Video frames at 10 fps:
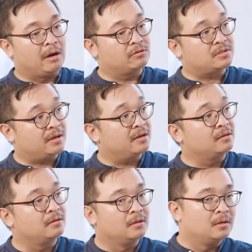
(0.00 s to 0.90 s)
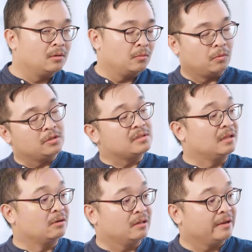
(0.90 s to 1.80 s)
outside? What does that
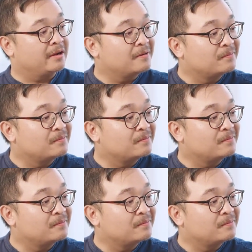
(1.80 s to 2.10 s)
look like?